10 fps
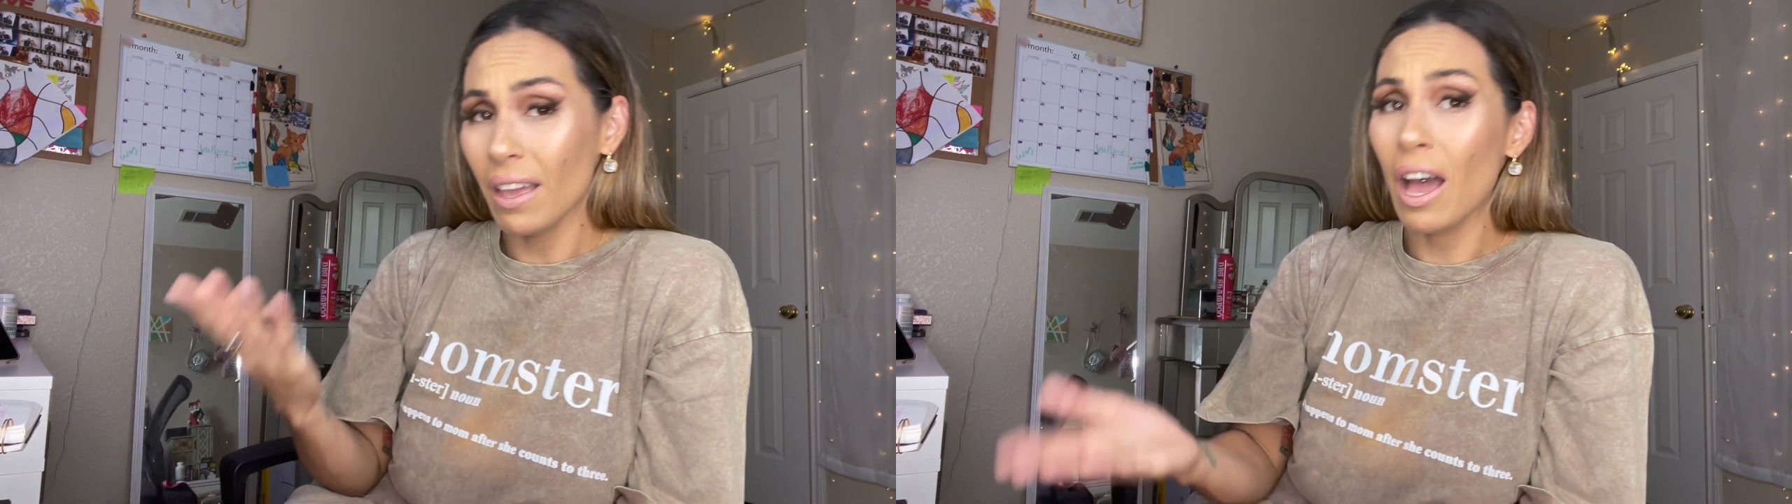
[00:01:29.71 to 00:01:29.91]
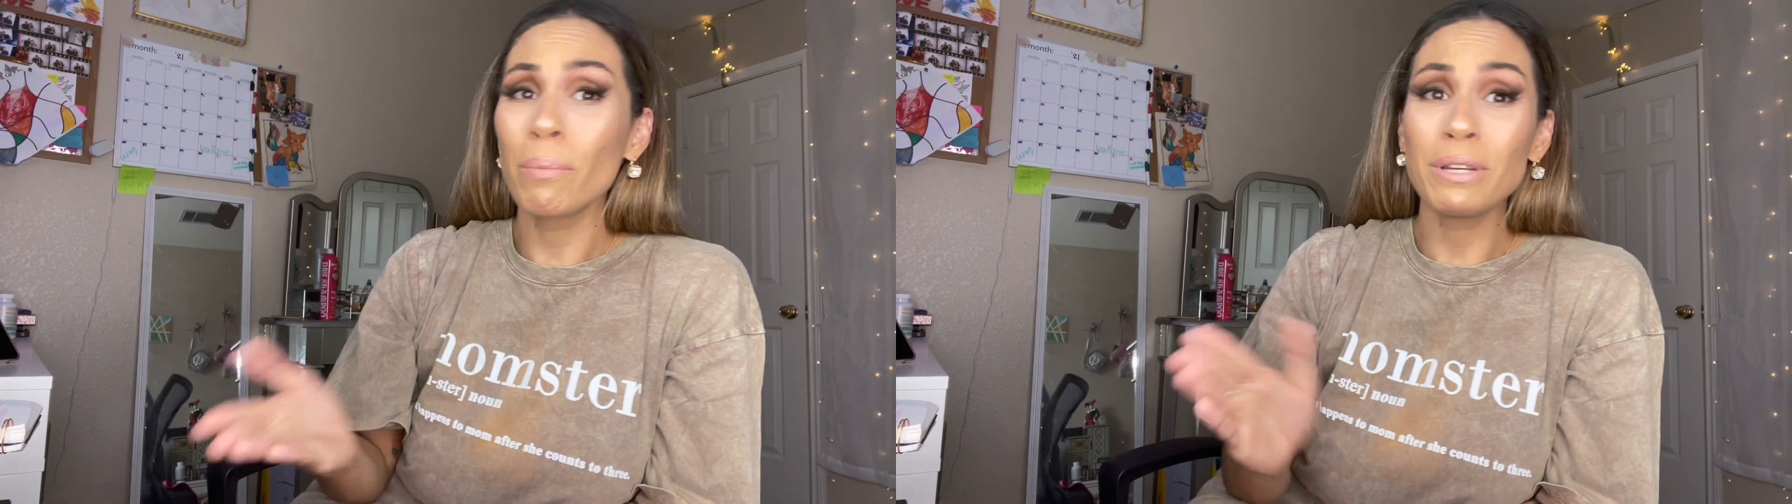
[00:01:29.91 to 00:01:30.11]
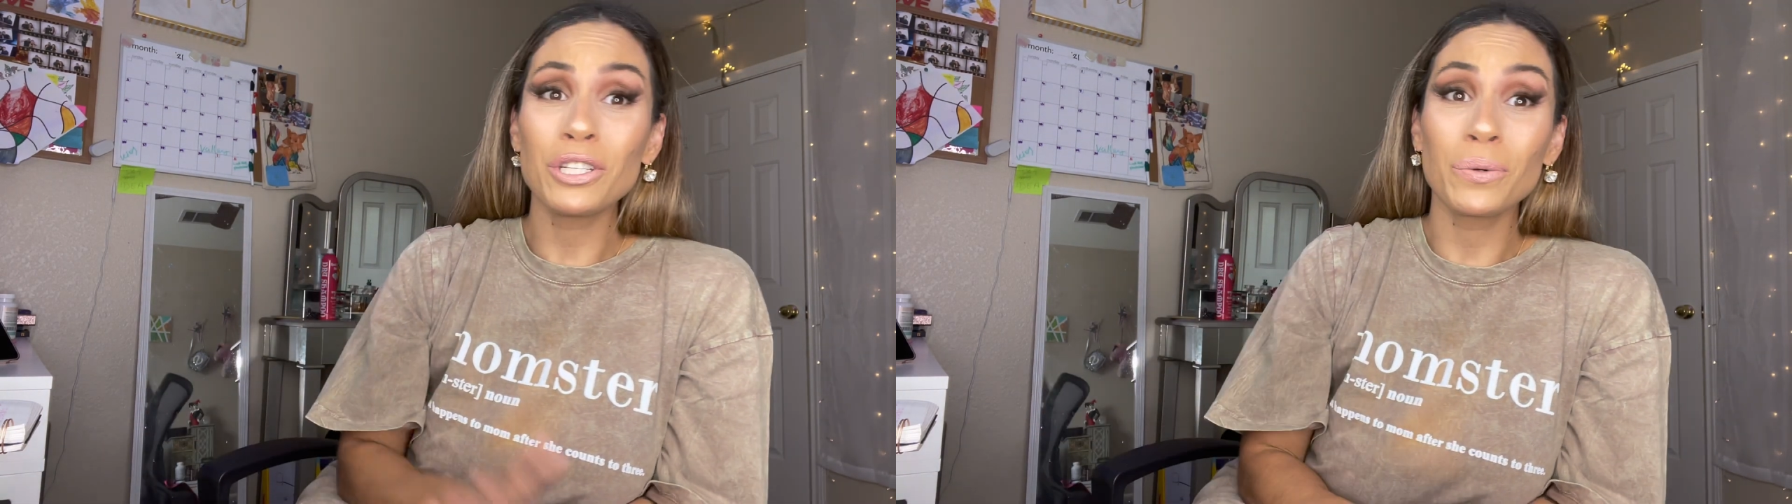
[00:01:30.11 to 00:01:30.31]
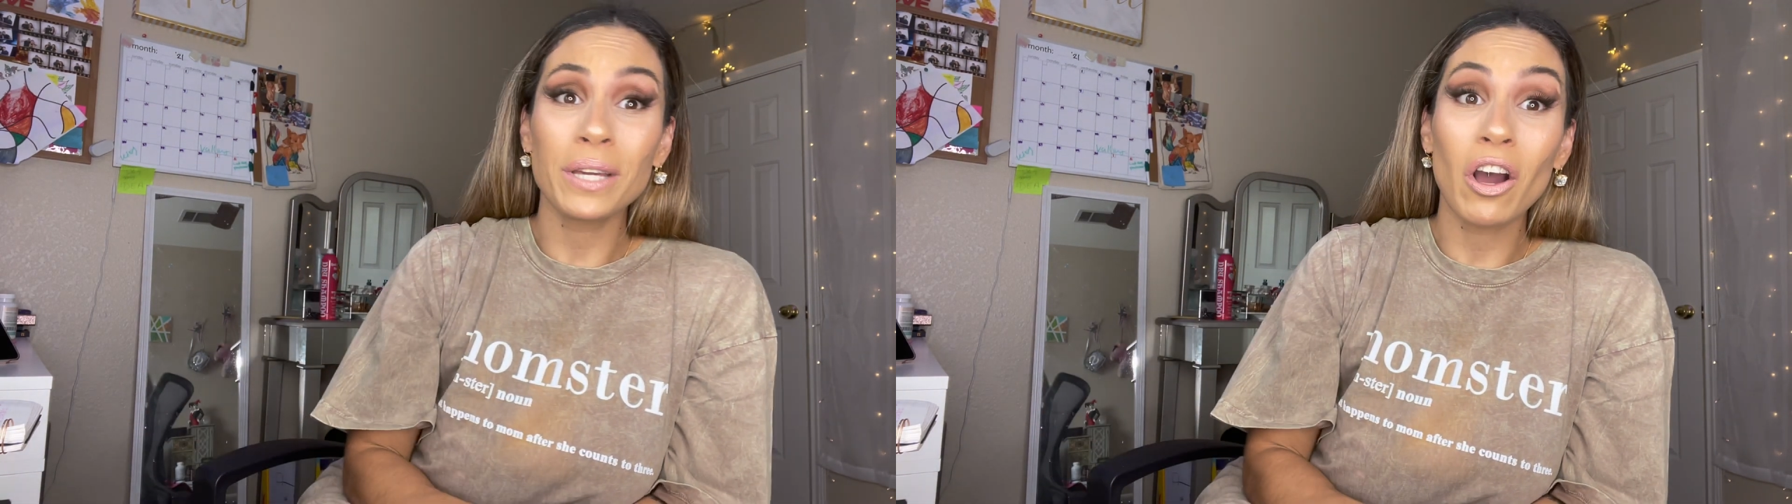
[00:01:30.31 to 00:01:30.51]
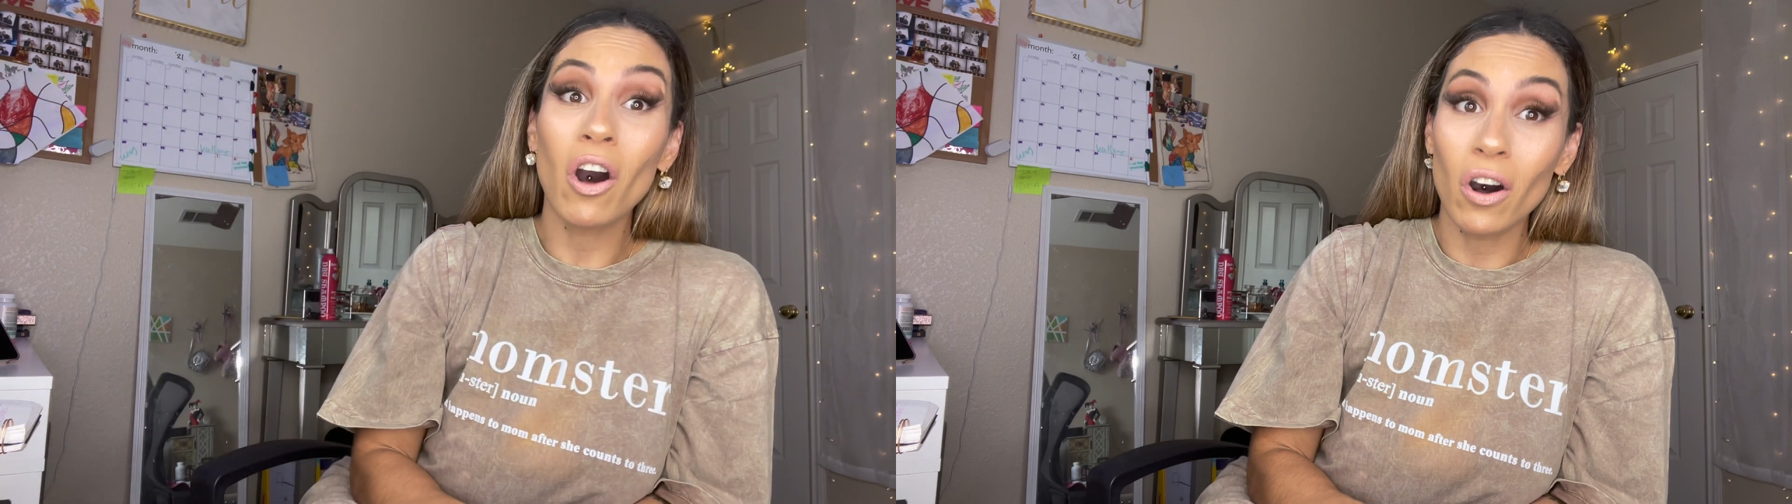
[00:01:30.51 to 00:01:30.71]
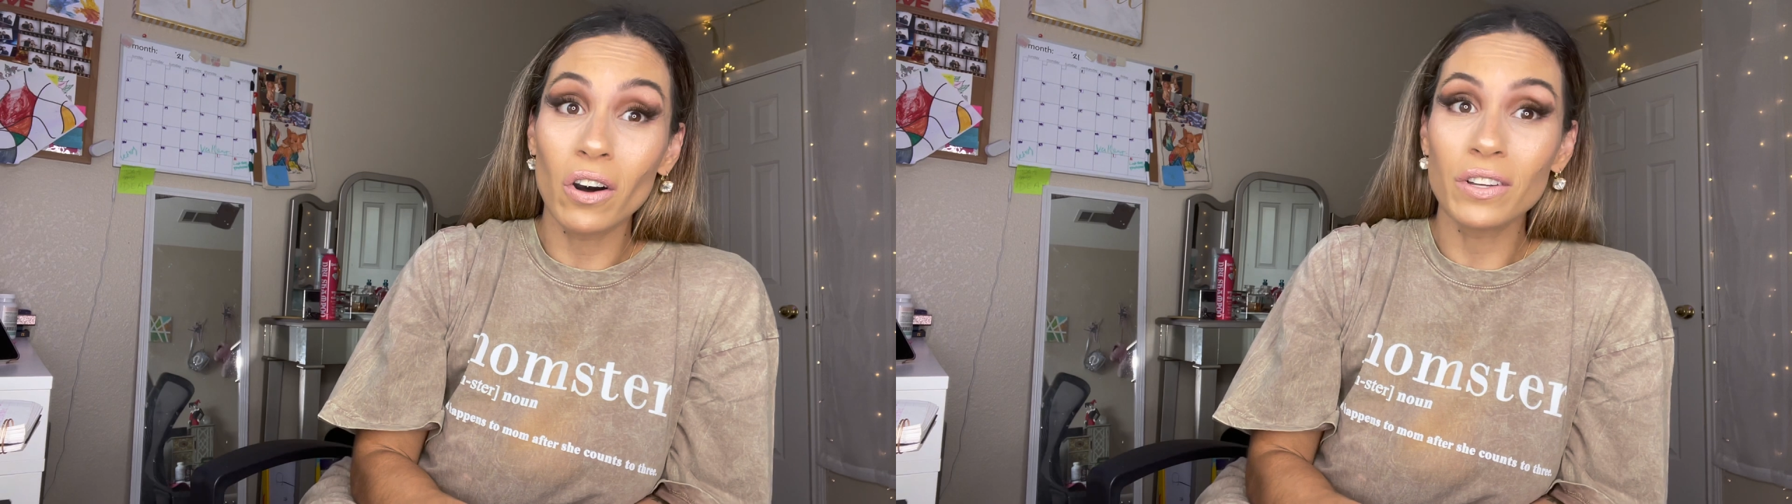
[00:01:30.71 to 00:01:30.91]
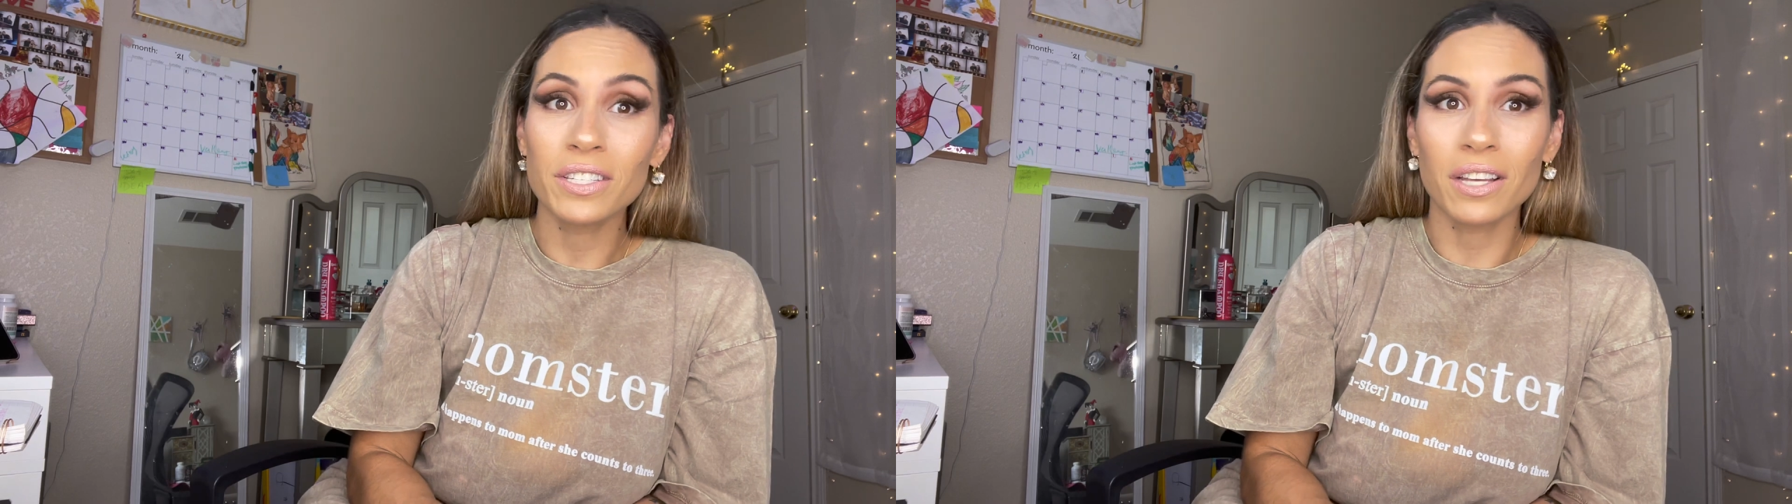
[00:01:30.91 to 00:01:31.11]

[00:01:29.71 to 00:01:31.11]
I'll be doing hauls.